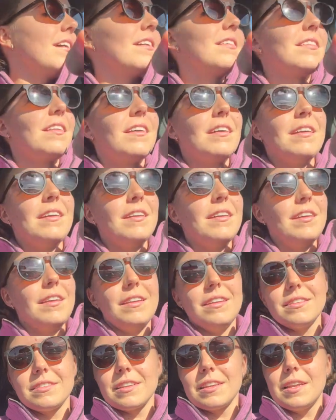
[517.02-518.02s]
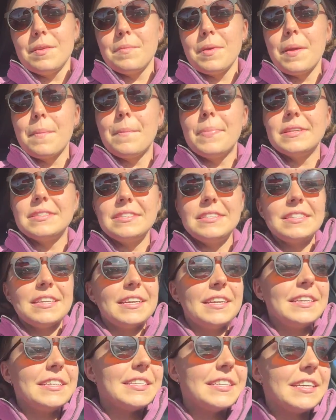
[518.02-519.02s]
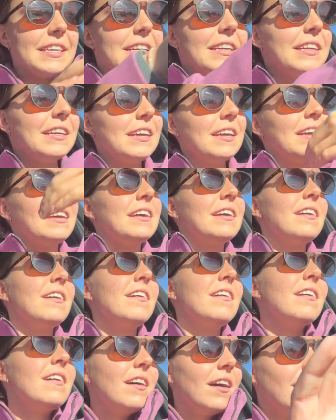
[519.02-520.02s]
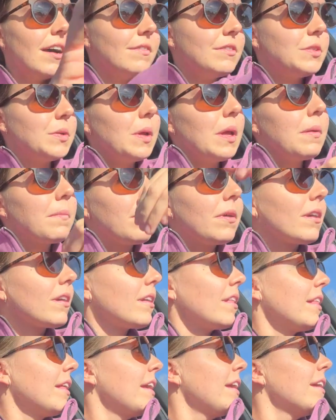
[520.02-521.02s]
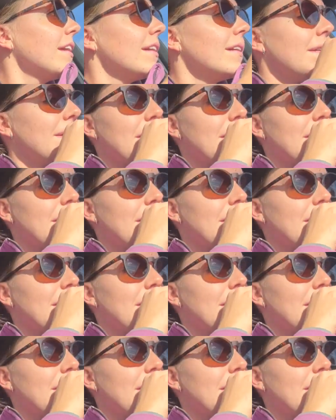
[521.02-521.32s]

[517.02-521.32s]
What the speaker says: And then it is going to be a busy night of doing Berkeley,